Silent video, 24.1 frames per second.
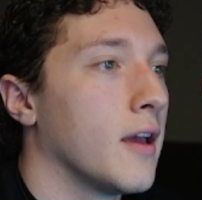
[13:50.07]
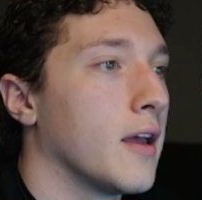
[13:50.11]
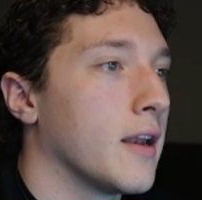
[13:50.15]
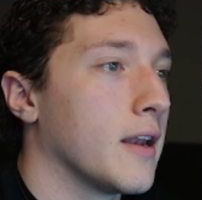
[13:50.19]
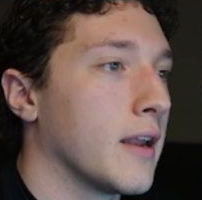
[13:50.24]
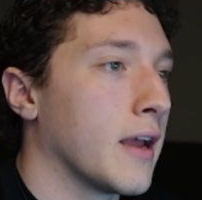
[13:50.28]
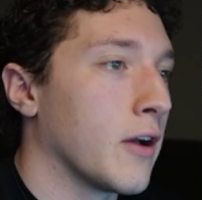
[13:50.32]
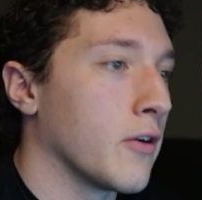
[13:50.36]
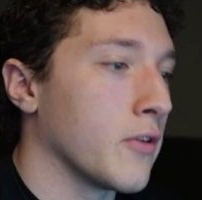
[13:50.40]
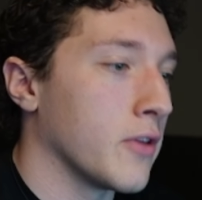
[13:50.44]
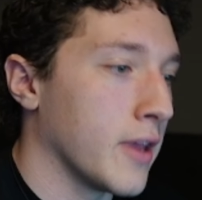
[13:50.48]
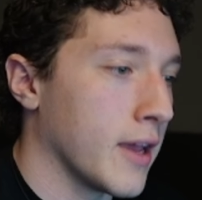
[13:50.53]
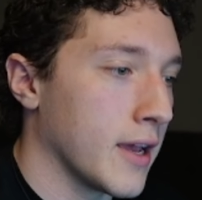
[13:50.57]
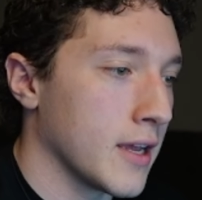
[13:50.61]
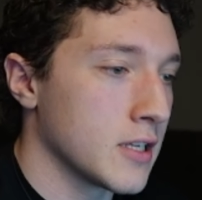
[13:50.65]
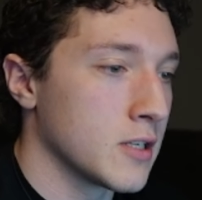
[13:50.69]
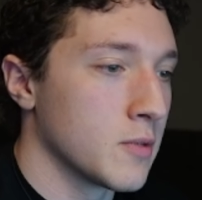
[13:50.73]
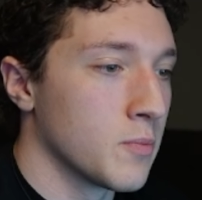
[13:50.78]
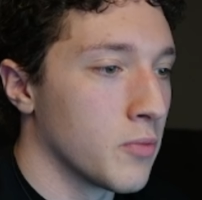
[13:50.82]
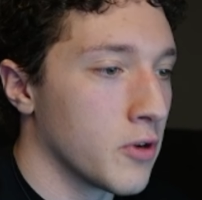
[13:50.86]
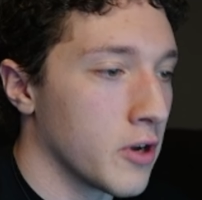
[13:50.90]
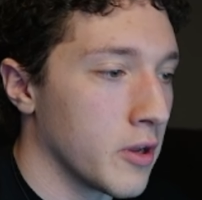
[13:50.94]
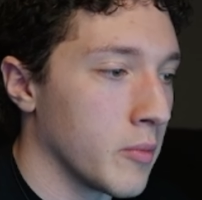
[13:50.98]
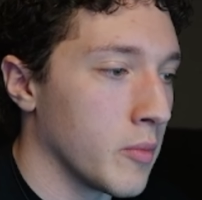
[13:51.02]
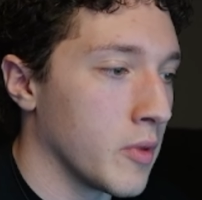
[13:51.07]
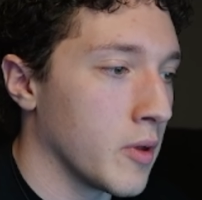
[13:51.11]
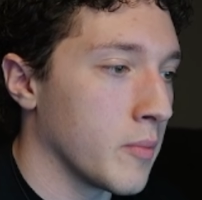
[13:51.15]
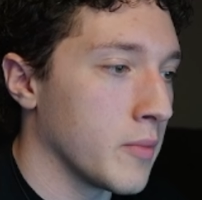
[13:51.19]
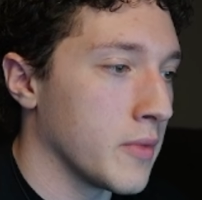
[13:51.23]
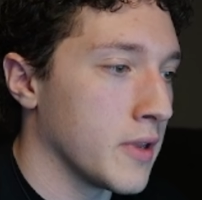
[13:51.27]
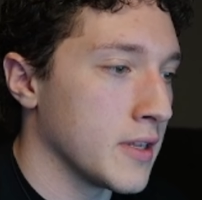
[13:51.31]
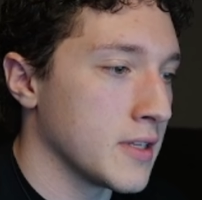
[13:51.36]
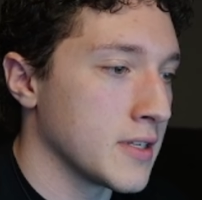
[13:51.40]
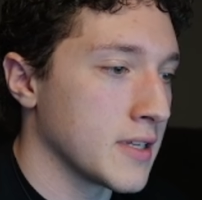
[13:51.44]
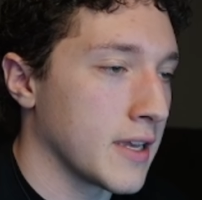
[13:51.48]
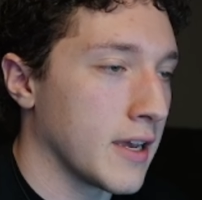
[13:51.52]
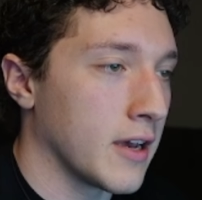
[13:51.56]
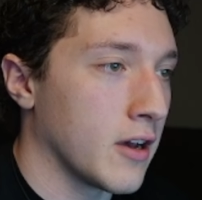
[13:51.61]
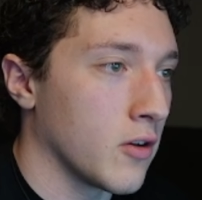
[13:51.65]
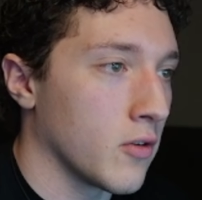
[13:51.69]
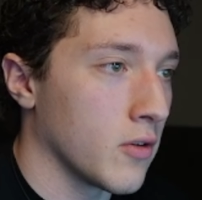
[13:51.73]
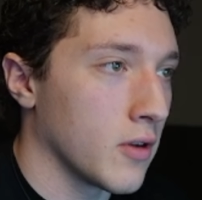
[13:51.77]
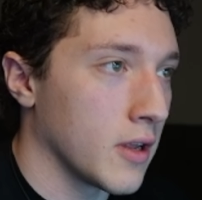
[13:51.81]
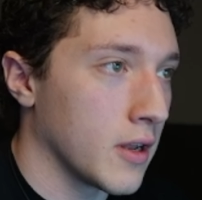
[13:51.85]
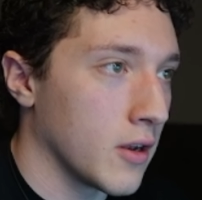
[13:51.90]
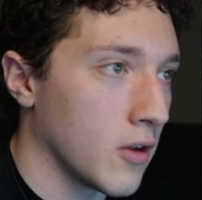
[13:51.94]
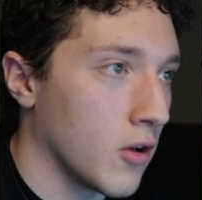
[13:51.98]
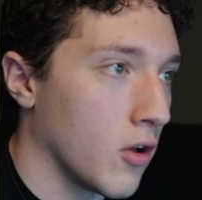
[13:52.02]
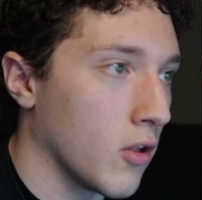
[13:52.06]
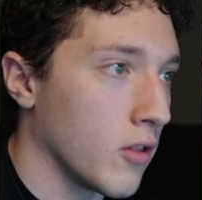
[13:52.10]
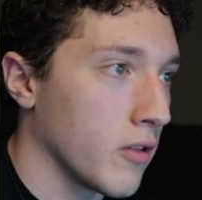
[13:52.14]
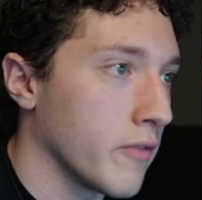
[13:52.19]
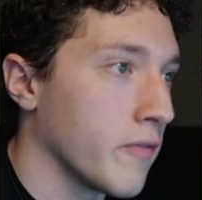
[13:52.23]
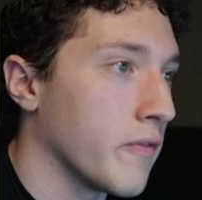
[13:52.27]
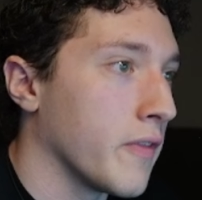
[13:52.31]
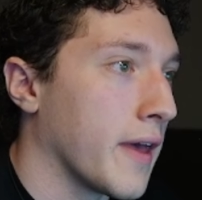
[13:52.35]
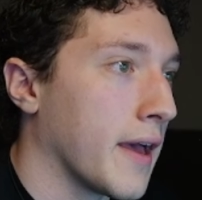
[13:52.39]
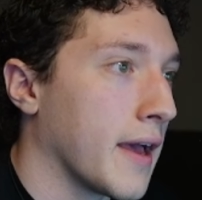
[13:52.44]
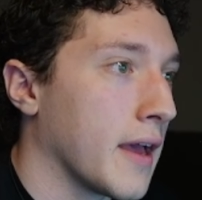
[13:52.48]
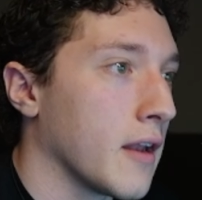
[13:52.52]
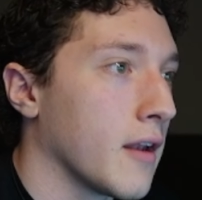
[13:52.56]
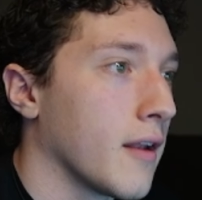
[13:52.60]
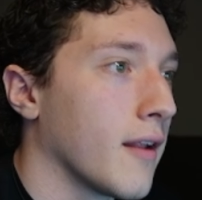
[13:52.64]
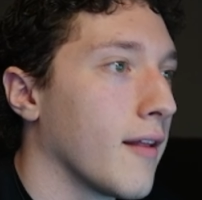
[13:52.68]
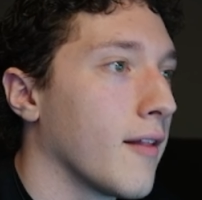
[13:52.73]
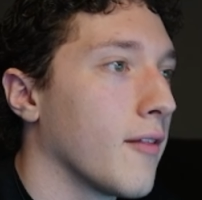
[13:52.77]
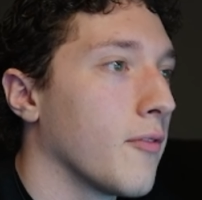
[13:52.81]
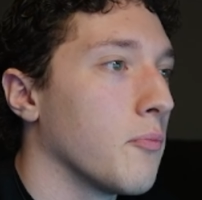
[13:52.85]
Now, yes, premium discount and all of that,